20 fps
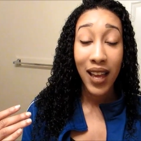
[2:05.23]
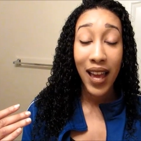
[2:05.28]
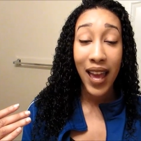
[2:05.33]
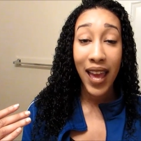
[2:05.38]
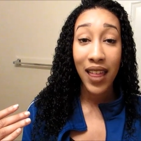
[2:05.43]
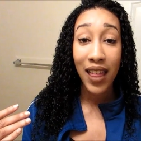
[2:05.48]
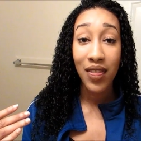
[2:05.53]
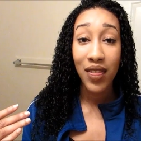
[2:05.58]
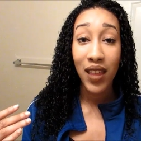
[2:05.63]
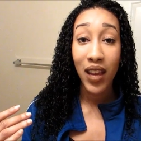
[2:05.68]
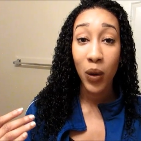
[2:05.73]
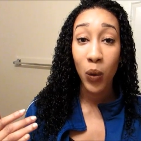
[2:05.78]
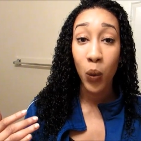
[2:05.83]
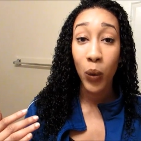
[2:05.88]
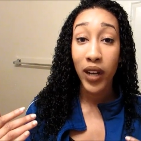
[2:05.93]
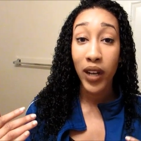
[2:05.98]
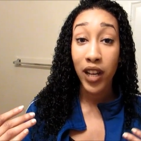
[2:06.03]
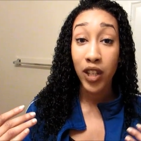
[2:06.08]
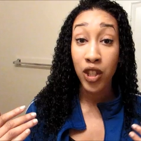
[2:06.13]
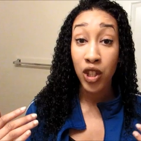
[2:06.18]
And then
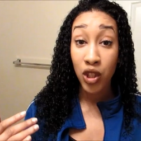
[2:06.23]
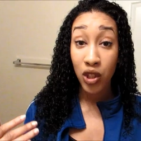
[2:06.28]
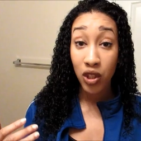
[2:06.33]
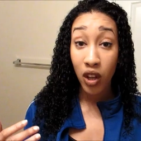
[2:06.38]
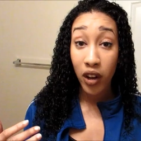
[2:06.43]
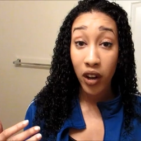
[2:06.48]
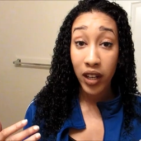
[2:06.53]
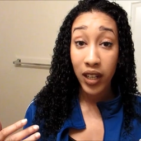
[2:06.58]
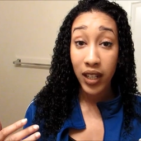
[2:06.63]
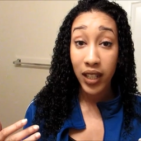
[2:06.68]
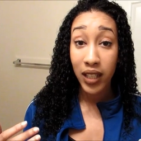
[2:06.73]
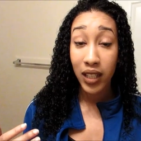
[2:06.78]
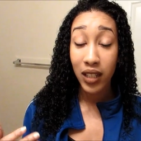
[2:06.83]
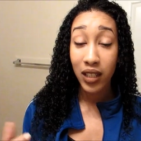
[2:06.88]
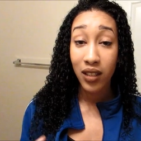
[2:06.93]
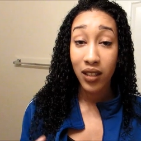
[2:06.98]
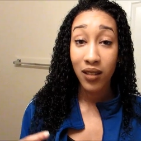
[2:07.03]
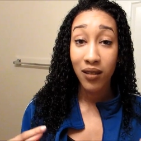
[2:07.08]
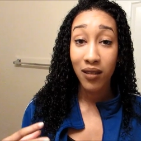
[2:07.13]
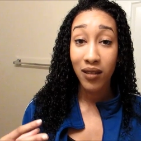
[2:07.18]
when I
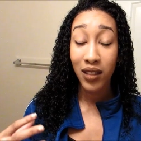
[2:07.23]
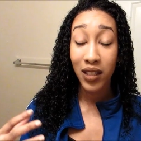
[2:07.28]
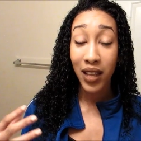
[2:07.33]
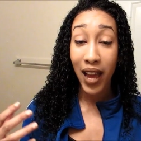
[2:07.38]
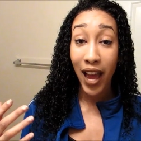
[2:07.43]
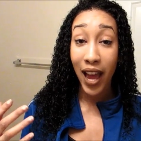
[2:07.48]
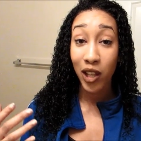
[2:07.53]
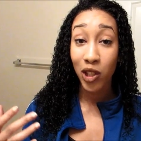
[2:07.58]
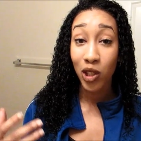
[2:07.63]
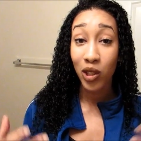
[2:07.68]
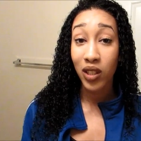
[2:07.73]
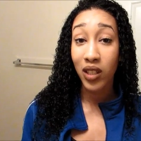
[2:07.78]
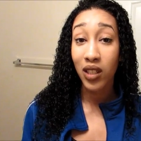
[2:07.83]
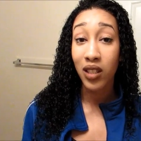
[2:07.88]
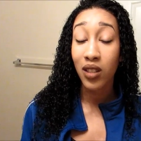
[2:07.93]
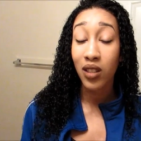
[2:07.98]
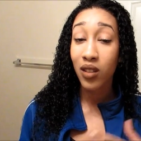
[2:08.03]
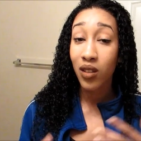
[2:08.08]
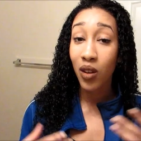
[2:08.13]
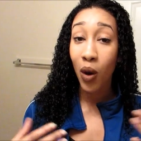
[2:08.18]
started to
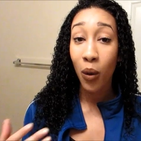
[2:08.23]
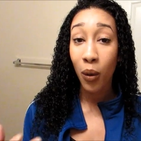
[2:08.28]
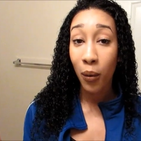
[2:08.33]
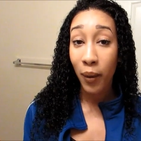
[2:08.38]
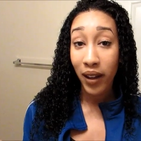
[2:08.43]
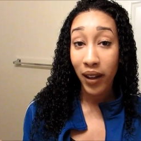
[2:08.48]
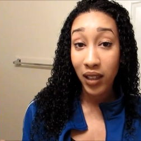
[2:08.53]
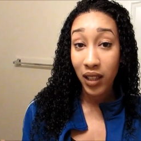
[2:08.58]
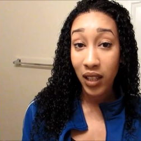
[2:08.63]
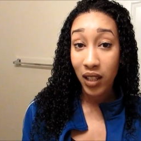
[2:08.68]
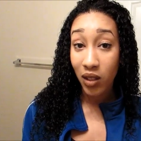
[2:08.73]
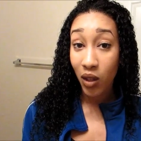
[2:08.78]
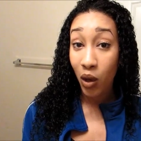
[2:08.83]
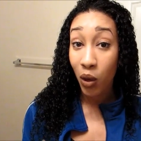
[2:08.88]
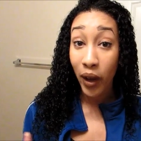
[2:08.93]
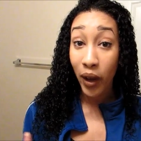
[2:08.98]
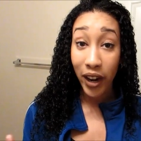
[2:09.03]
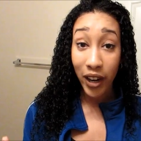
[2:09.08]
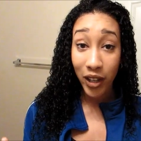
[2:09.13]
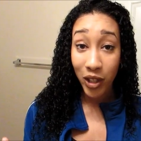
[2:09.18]
actually go about this
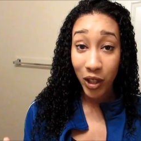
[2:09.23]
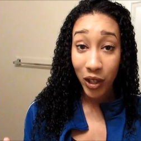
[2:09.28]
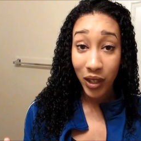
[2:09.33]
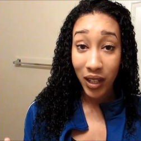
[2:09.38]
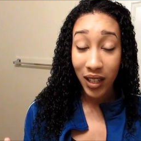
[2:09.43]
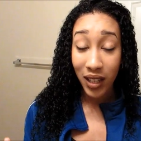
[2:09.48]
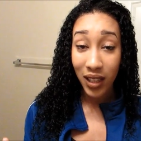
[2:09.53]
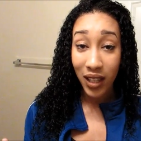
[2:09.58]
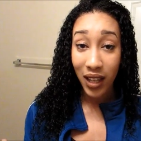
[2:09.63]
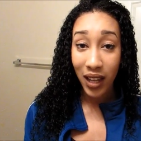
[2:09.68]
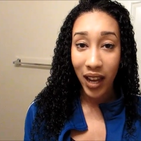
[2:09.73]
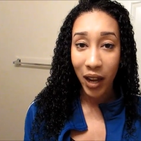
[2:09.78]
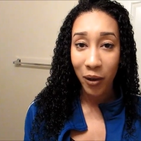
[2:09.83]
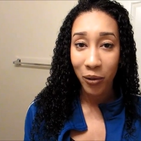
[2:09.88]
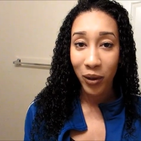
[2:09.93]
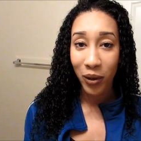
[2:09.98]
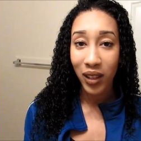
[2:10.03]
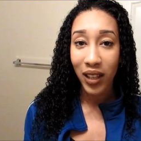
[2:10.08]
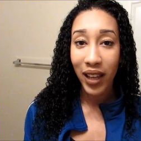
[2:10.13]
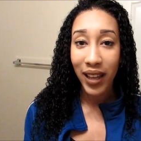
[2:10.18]
whole hair journey thing, I
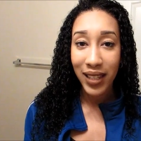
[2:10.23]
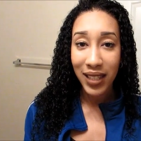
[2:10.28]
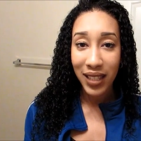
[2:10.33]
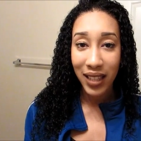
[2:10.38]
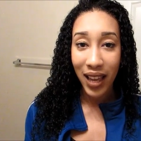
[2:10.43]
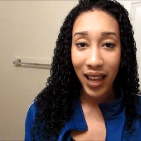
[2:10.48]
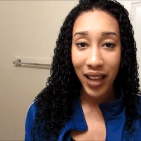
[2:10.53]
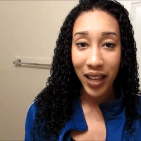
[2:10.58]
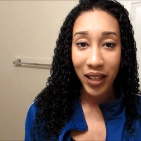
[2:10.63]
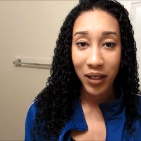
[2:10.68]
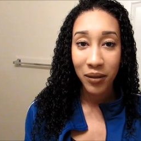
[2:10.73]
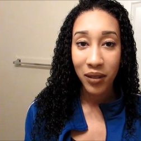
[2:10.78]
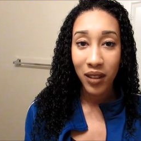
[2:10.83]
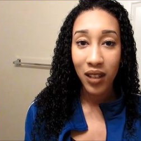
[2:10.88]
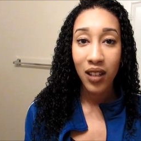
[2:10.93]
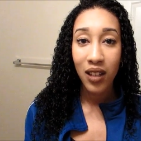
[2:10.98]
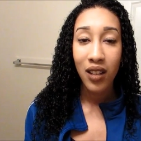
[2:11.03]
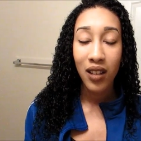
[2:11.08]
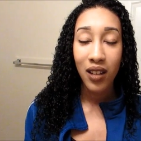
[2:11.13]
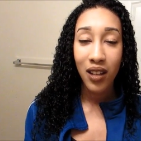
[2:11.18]
realized that,
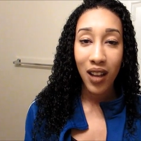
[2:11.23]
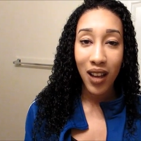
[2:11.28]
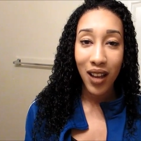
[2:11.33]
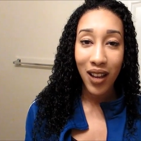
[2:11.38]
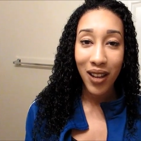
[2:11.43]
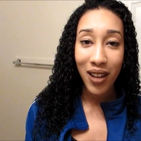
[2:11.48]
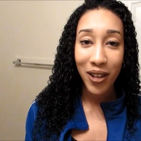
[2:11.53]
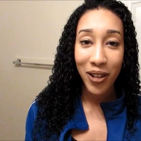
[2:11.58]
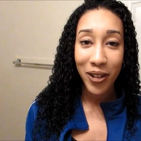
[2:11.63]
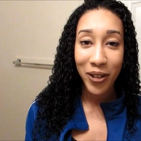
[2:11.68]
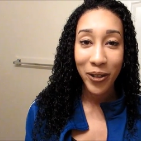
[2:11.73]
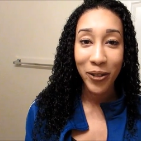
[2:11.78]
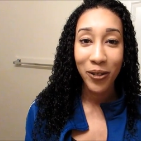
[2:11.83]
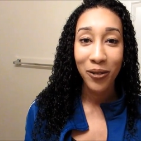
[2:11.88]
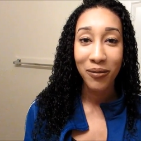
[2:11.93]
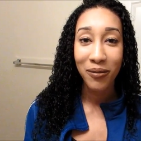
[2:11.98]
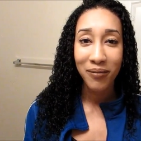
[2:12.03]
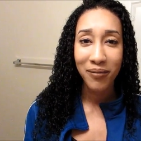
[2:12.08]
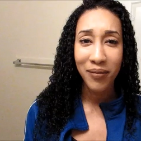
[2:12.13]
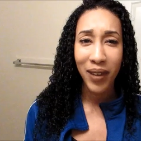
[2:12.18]

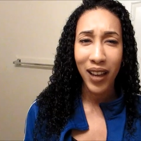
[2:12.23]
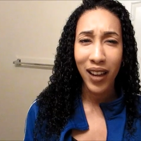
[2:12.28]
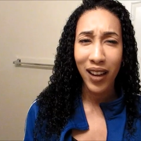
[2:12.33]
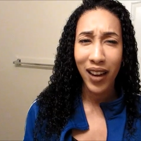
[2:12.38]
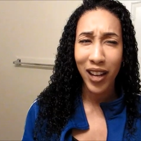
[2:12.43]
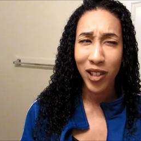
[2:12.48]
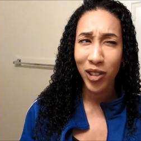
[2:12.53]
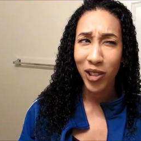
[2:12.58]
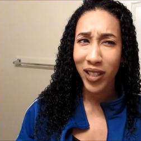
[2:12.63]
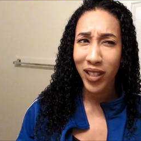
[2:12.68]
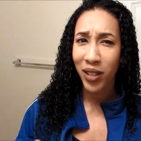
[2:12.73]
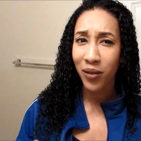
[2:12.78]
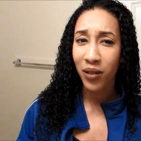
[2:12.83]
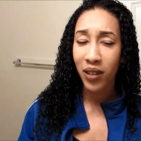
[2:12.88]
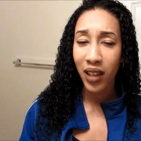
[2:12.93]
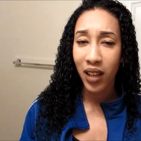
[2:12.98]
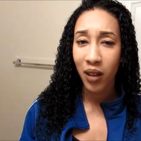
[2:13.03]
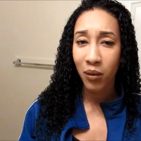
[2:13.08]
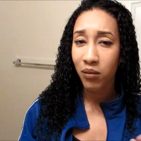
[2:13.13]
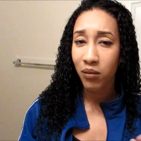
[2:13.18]
oh, my hair actually
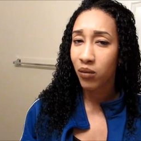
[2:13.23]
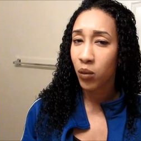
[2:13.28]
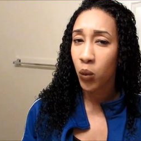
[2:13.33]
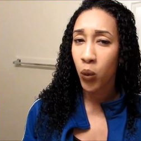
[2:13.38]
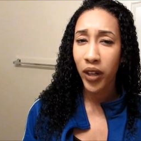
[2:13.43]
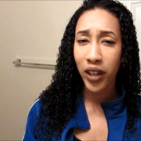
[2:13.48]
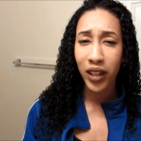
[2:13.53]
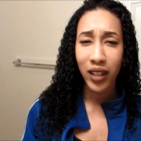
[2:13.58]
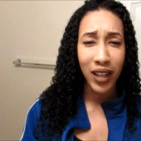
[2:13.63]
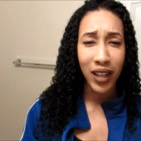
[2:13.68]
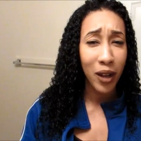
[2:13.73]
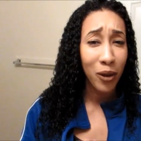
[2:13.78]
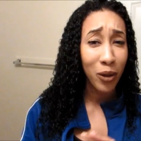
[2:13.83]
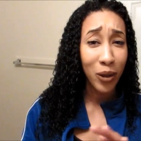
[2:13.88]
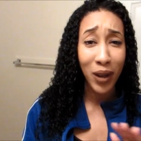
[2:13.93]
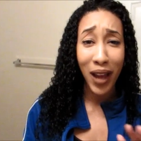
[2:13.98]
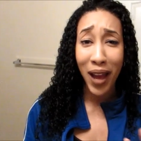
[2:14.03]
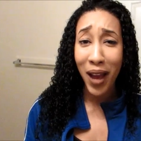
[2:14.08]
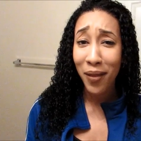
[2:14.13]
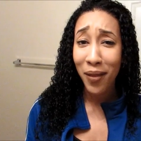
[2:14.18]
evened up. Weird. I don't
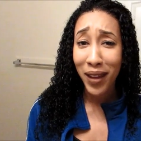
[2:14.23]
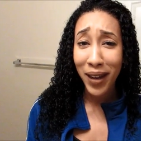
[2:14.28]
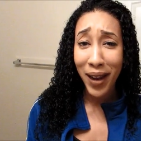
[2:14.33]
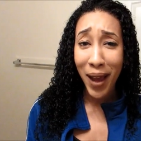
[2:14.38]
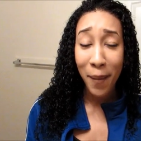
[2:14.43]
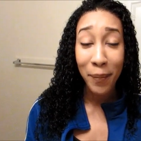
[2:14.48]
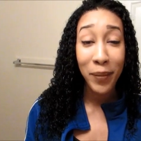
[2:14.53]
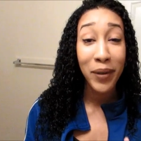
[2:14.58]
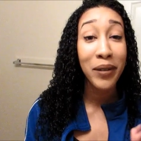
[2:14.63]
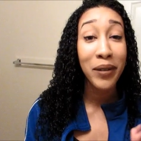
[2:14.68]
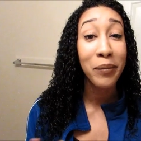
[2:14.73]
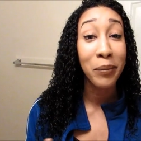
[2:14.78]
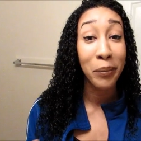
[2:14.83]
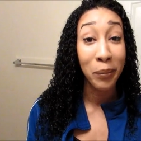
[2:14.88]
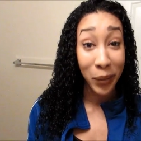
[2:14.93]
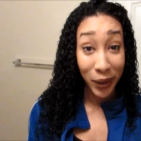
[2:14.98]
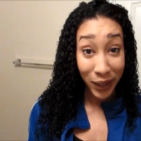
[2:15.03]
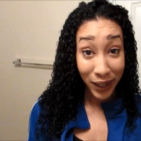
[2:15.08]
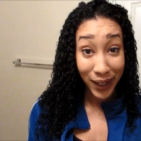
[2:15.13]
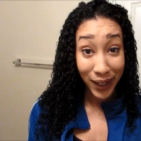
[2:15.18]
know how that
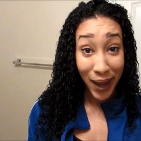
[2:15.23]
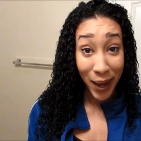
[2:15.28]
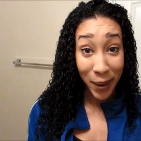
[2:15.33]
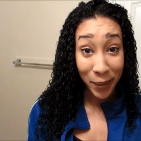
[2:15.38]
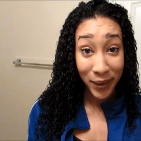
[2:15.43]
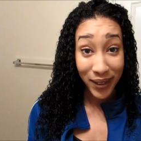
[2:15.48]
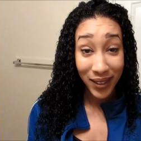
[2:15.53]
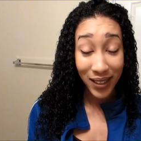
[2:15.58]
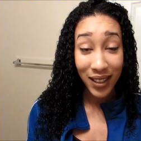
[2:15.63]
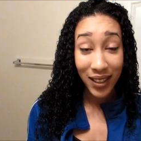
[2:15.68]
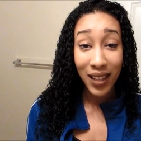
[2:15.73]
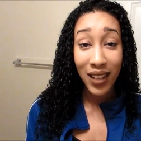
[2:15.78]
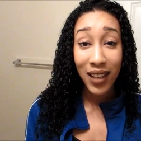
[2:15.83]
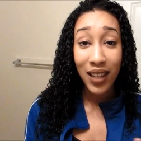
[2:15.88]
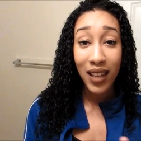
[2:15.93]
happened, but it happened.